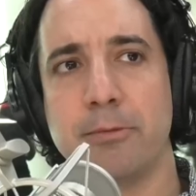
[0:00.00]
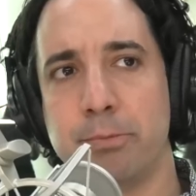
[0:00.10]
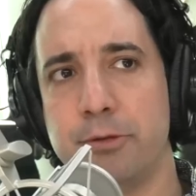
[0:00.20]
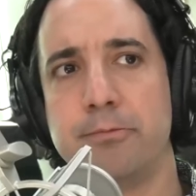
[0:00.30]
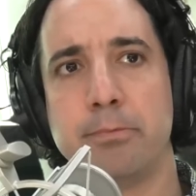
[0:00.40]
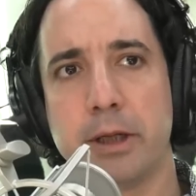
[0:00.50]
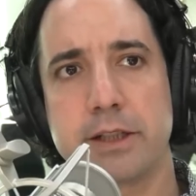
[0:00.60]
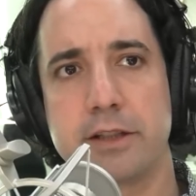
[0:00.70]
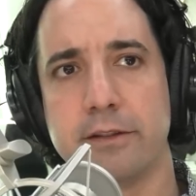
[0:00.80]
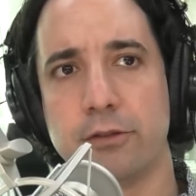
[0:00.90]
the boom
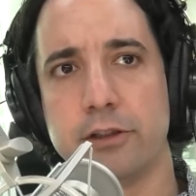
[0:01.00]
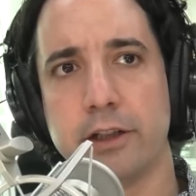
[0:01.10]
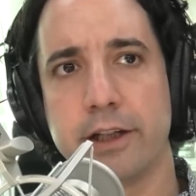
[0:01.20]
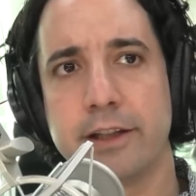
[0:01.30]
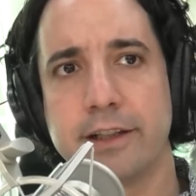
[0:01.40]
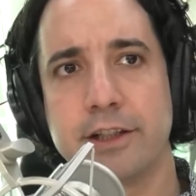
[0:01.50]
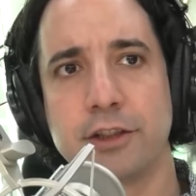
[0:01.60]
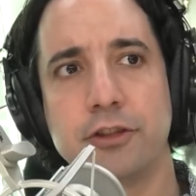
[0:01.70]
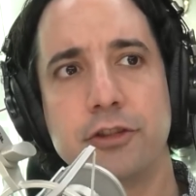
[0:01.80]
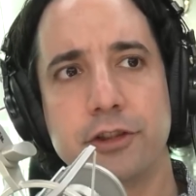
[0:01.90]
bust of oil, I think that's
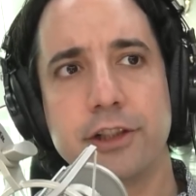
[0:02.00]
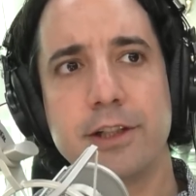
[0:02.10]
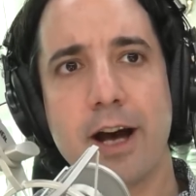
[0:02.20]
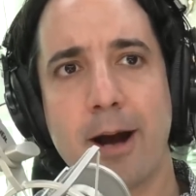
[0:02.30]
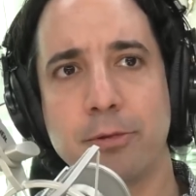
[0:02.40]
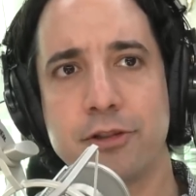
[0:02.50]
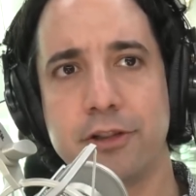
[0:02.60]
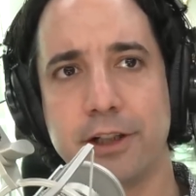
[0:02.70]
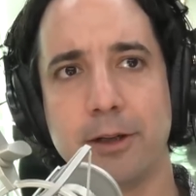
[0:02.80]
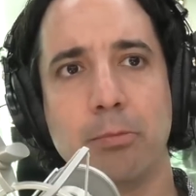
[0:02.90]
a good
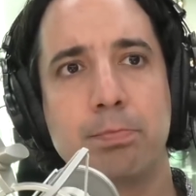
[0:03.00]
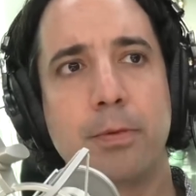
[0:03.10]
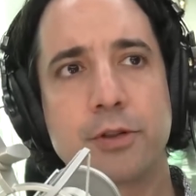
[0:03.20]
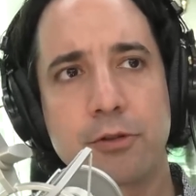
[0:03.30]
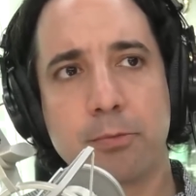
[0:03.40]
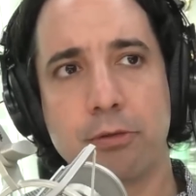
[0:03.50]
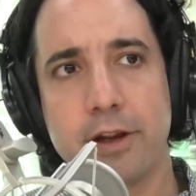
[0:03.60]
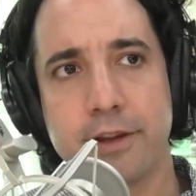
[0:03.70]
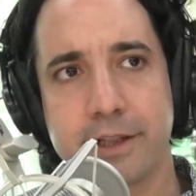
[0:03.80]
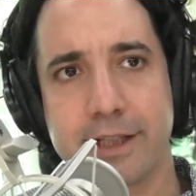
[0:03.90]
opportunity to sort of
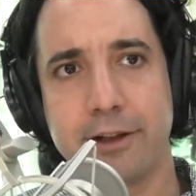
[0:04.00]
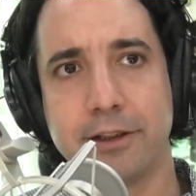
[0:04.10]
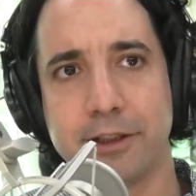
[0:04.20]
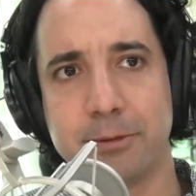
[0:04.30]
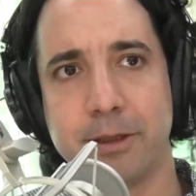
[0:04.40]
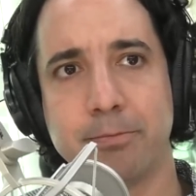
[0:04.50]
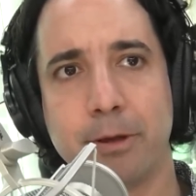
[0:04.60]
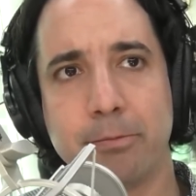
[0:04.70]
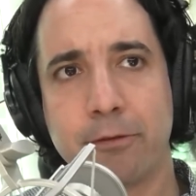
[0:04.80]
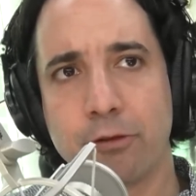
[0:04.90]
broaden things out a little bit.
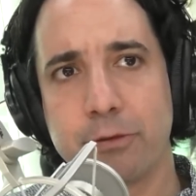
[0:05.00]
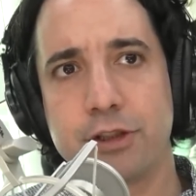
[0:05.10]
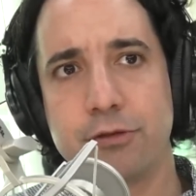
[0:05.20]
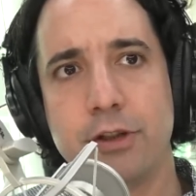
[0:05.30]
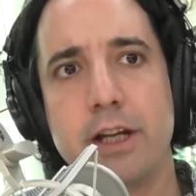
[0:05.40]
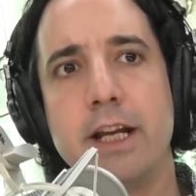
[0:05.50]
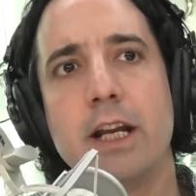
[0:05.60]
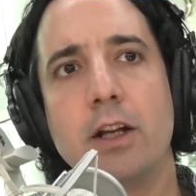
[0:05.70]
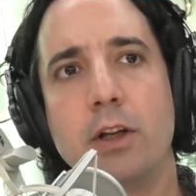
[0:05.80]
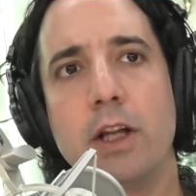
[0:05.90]
But before we do,
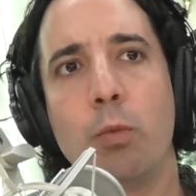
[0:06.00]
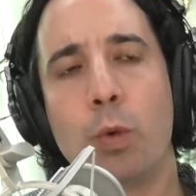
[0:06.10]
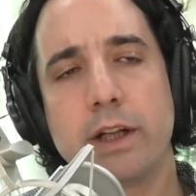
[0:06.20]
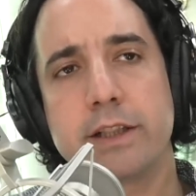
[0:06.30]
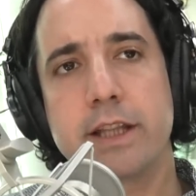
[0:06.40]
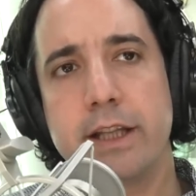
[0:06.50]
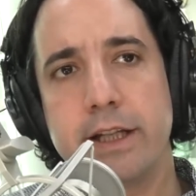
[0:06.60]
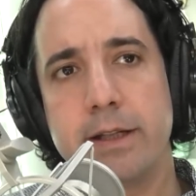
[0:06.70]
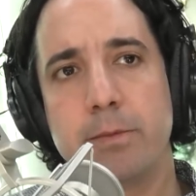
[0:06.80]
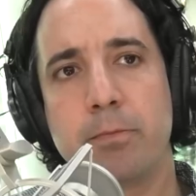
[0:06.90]
what is
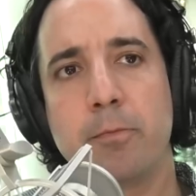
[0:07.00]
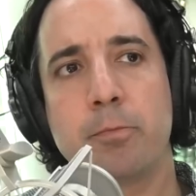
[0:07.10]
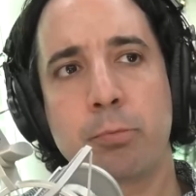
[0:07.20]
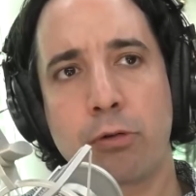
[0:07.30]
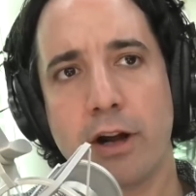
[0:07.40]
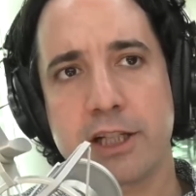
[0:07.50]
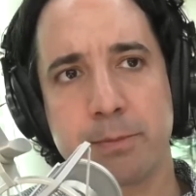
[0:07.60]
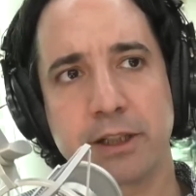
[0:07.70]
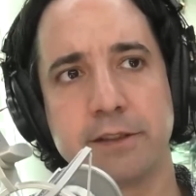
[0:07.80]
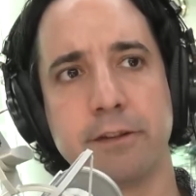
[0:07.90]
the
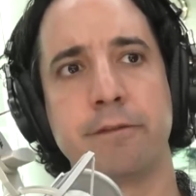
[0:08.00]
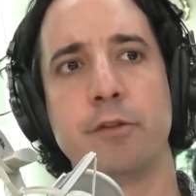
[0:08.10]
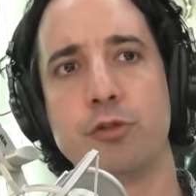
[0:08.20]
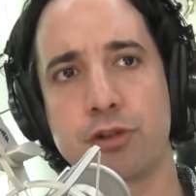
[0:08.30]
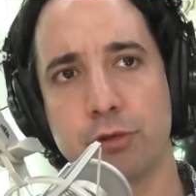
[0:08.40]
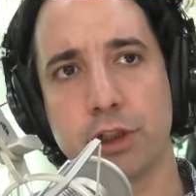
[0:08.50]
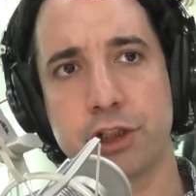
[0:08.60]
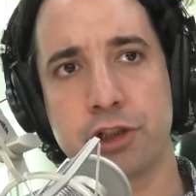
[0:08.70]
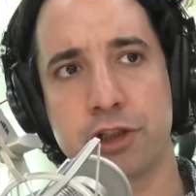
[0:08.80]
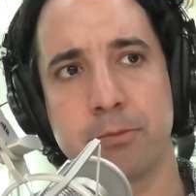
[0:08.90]
prospect of a future
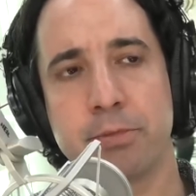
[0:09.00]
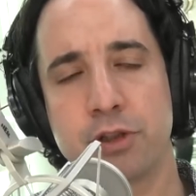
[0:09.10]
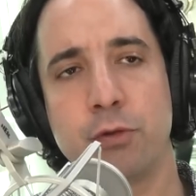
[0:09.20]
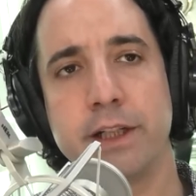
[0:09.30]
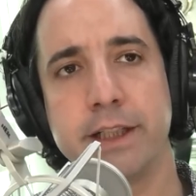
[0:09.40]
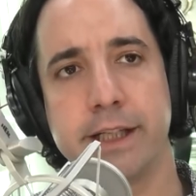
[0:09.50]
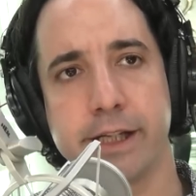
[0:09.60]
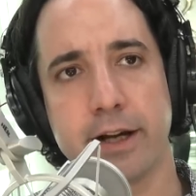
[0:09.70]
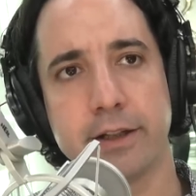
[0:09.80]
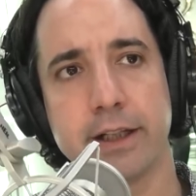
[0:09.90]
relationship between
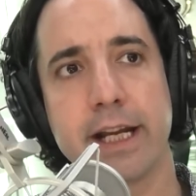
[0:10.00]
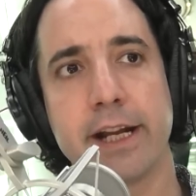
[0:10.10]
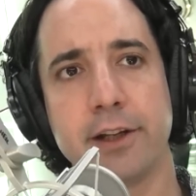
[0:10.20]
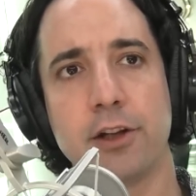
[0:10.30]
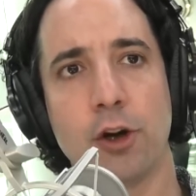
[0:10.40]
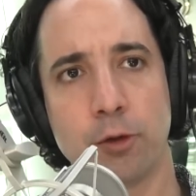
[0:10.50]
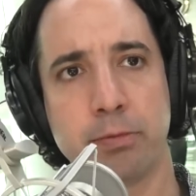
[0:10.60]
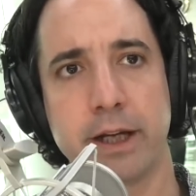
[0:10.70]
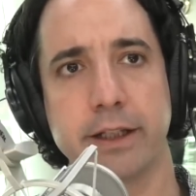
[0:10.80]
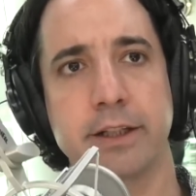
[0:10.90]
Guyana and
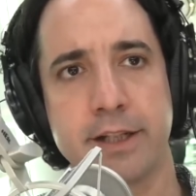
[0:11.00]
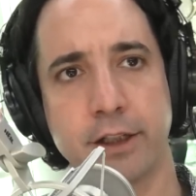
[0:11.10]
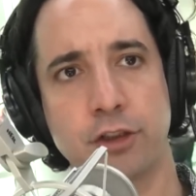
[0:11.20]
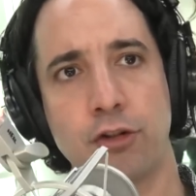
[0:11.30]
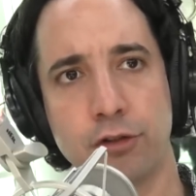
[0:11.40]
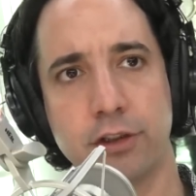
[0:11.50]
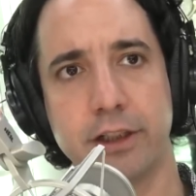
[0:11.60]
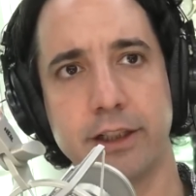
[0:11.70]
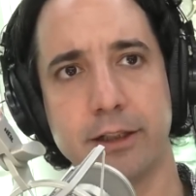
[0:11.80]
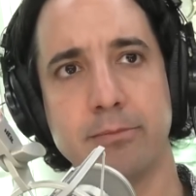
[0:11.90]
OPEC? It's mm. not
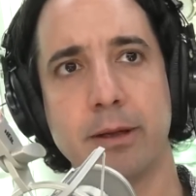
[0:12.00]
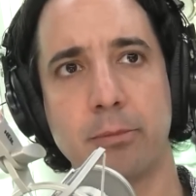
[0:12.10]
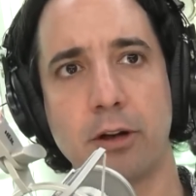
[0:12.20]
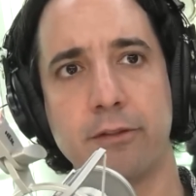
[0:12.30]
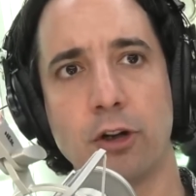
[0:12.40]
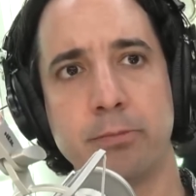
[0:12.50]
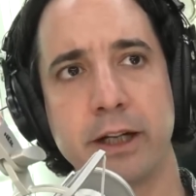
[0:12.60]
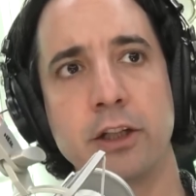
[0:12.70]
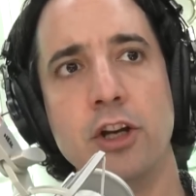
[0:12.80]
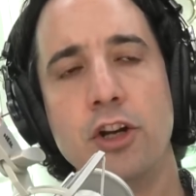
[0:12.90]
currently a member of OPEC.